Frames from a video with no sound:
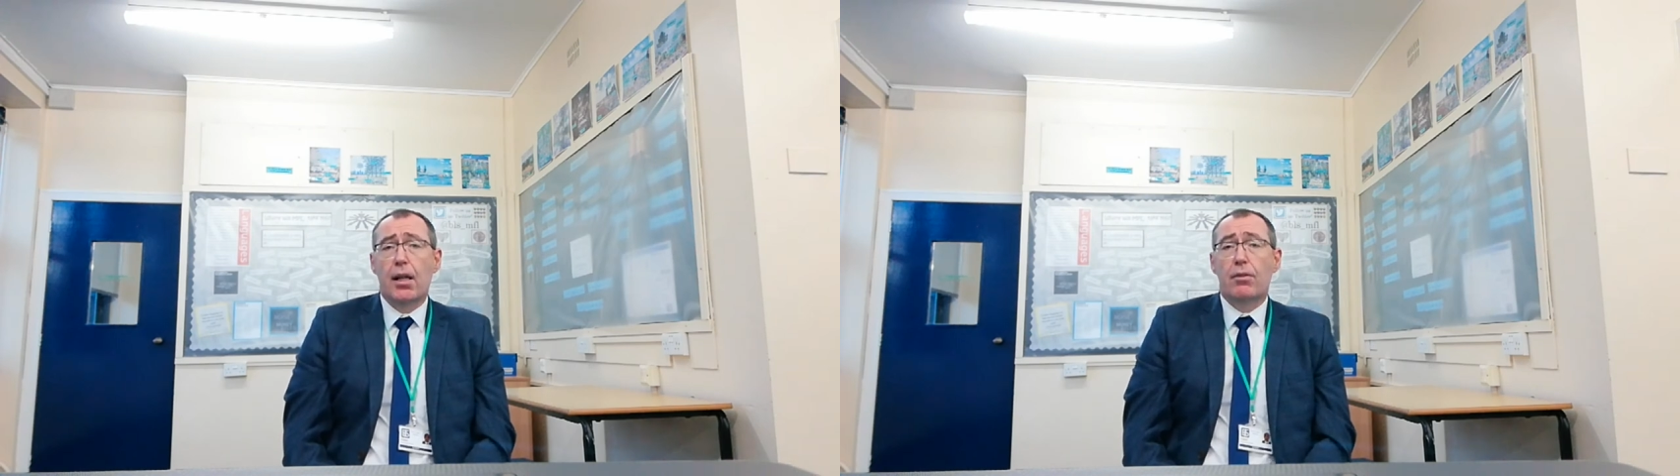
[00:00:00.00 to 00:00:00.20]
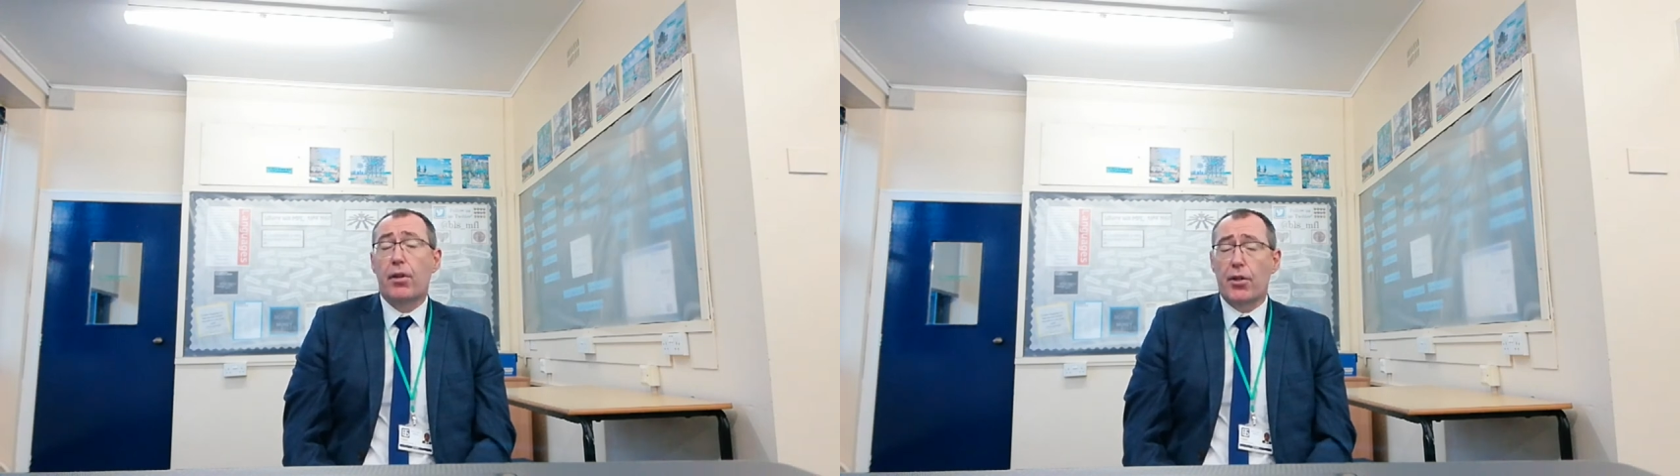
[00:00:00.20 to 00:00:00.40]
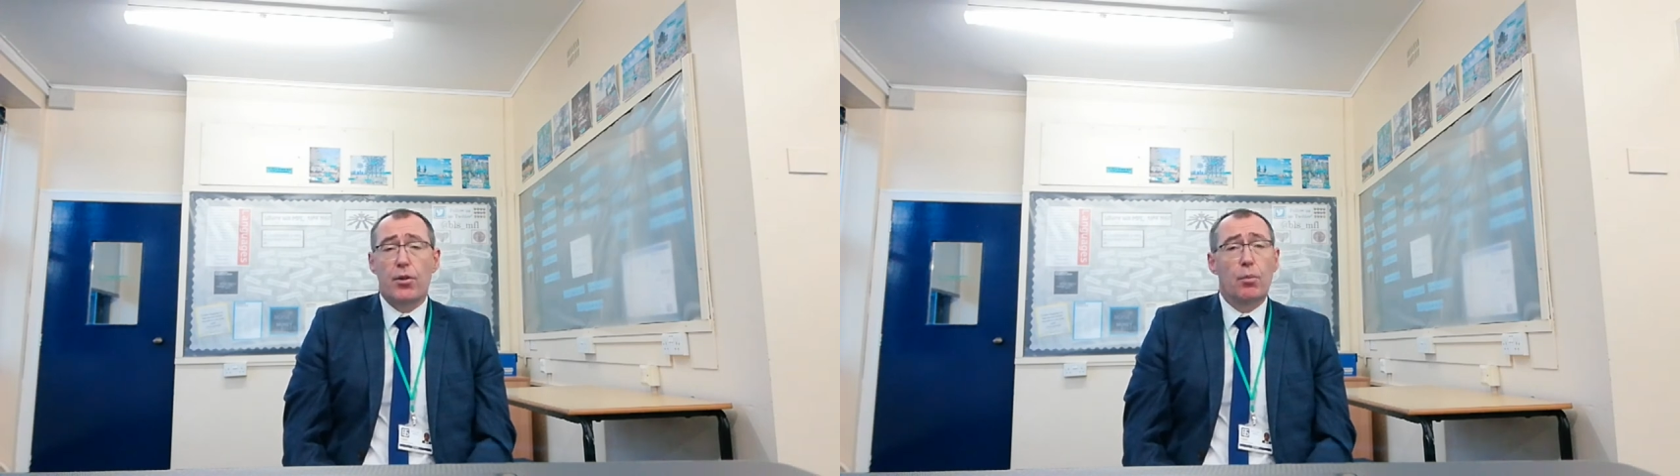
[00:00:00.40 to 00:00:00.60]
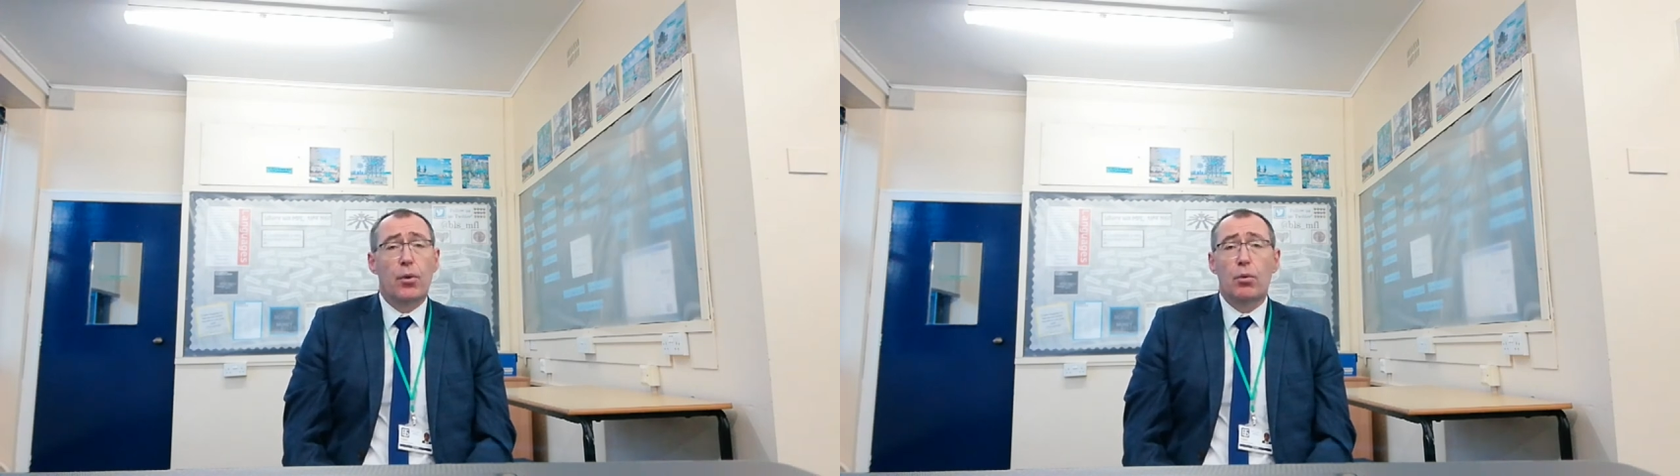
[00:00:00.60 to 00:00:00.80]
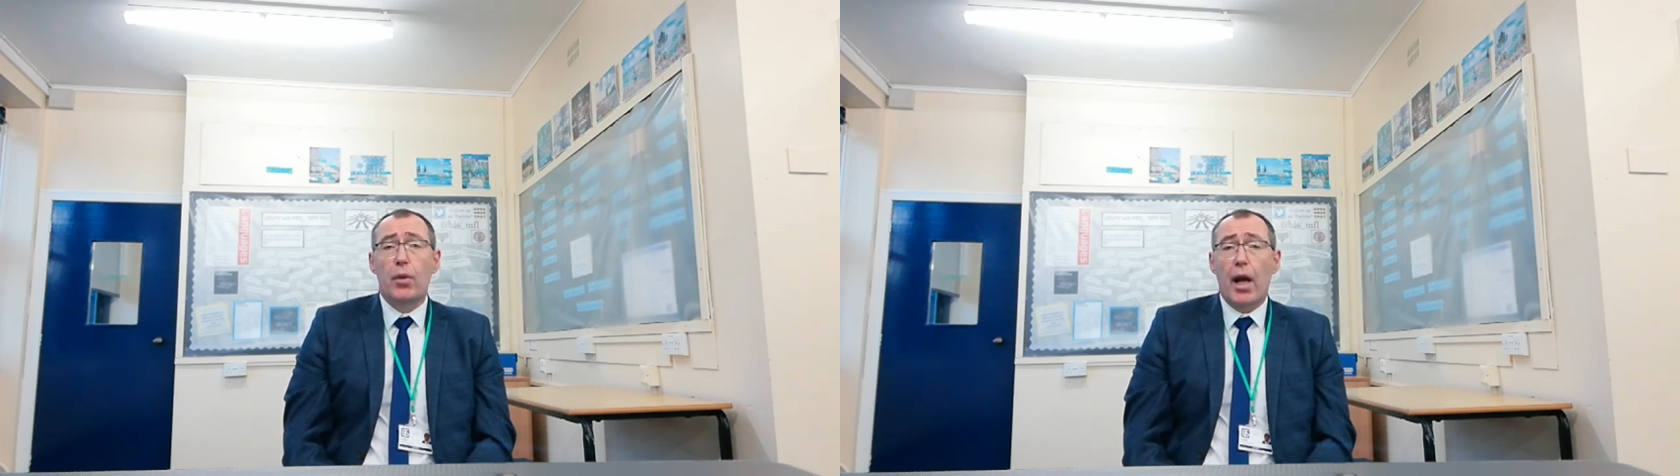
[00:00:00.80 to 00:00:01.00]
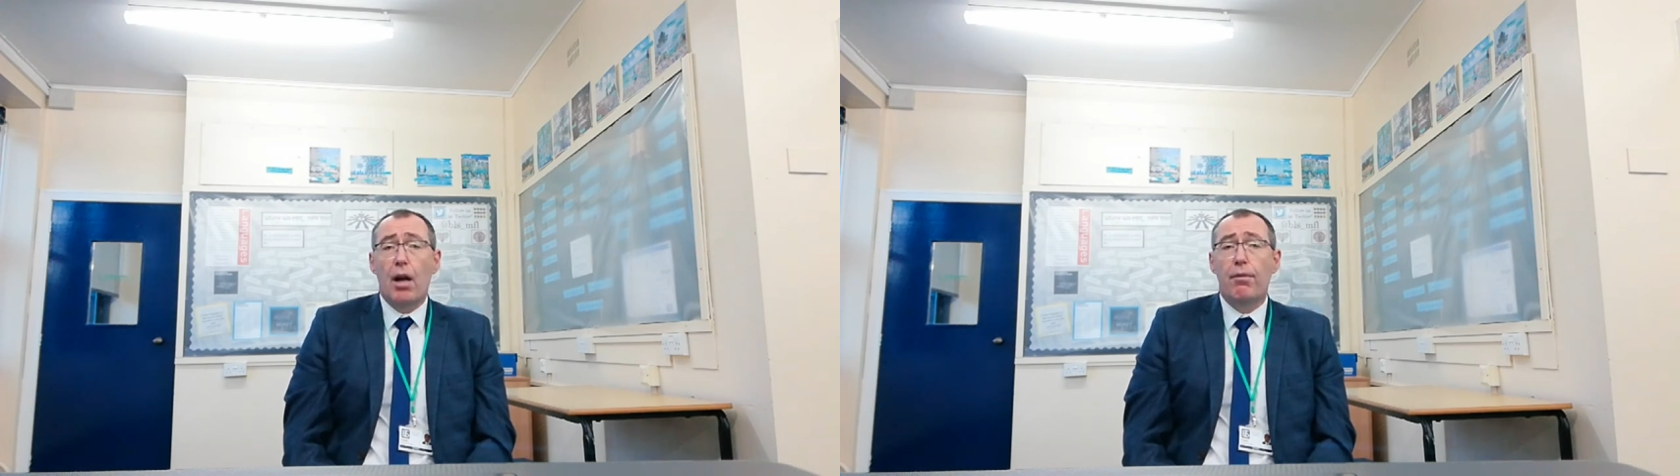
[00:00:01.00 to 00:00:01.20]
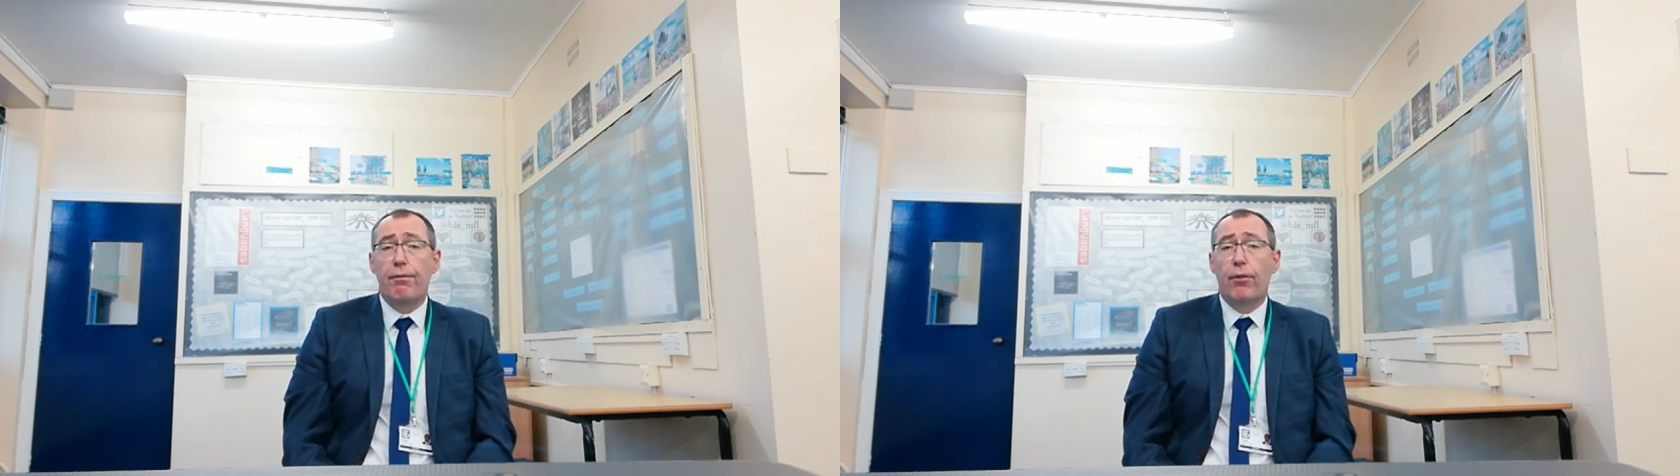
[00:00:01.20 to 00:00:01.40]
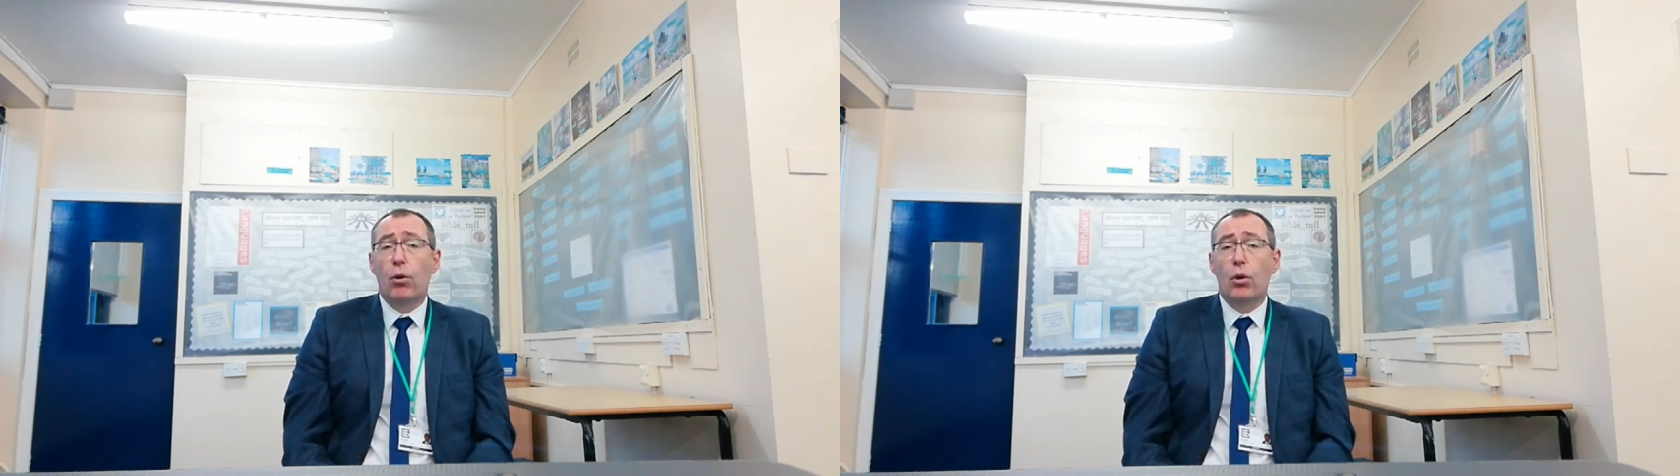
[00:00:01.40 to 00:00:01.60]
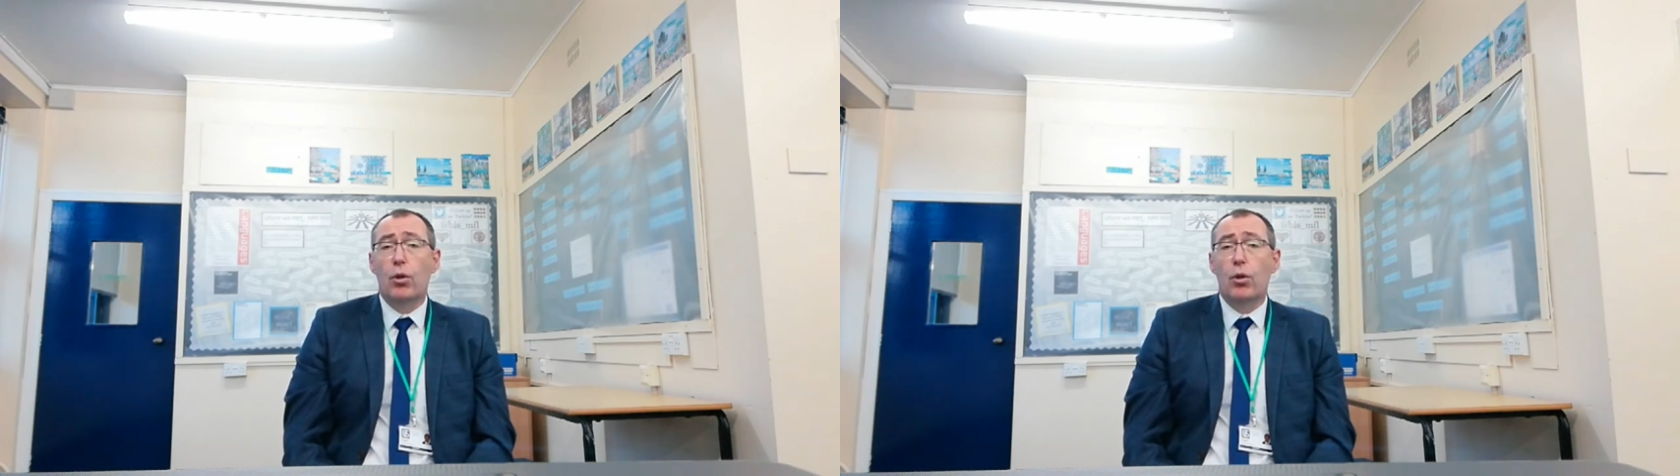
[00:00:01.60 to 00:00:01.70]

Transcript: For example, we have 4